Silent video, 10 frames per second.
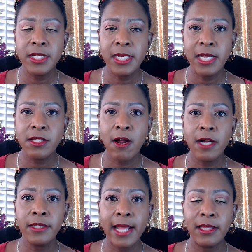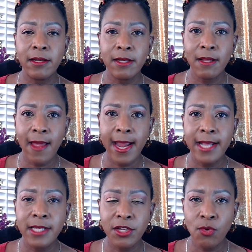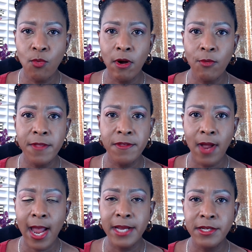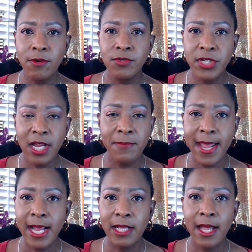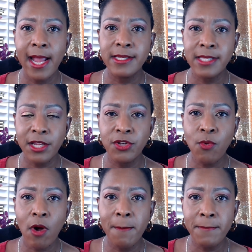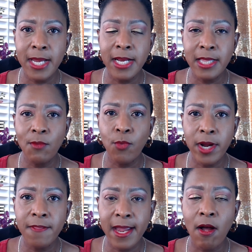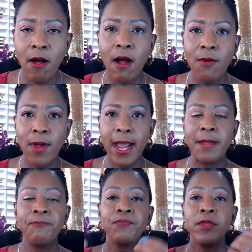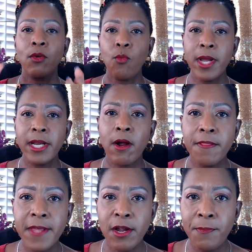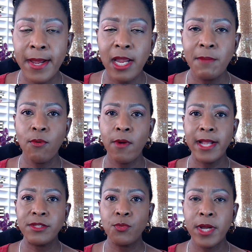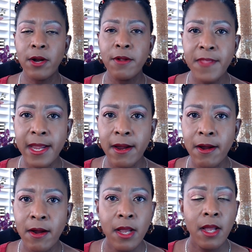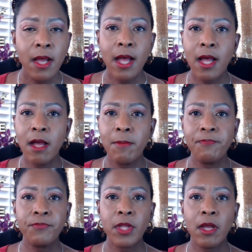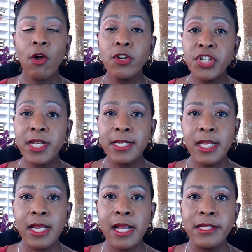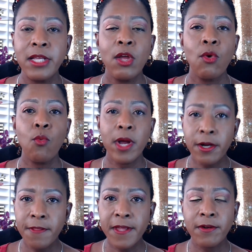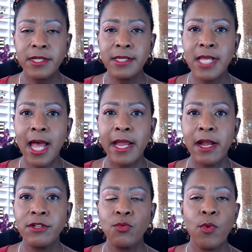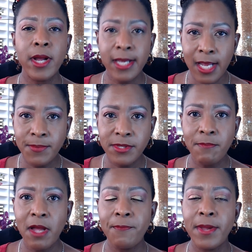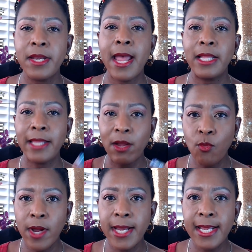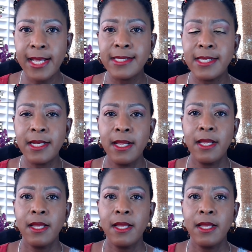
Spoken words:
needs are, that the clients that you work with, your ideal champagne clients, that you are meeting them where they are, right? What are their pain points? What are their urgent needs? What are their desires? What keeps them up at night? Like, what is it